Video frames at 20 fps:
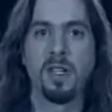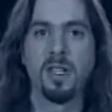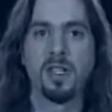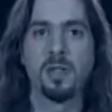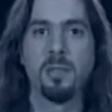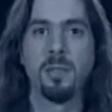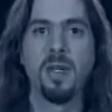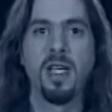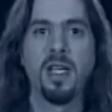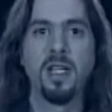
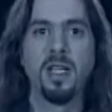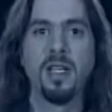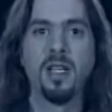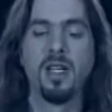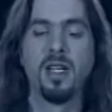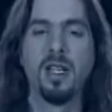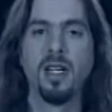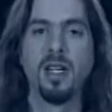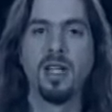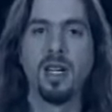speed
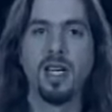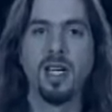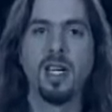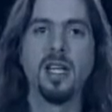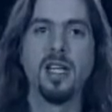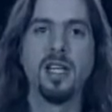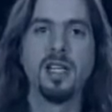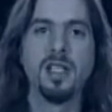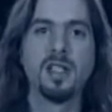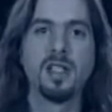
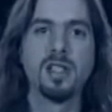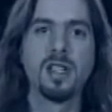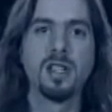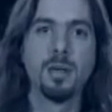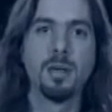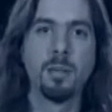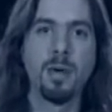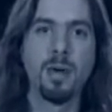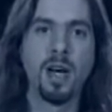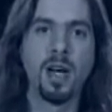is
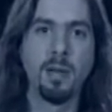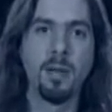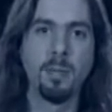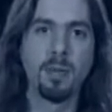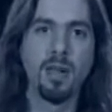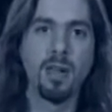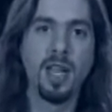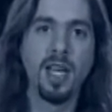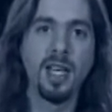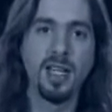by
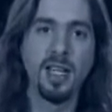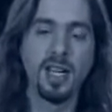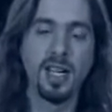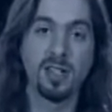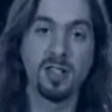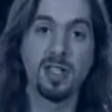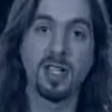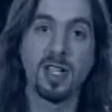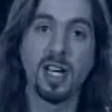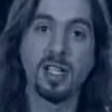playing the
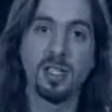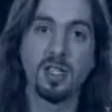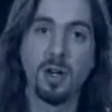exercise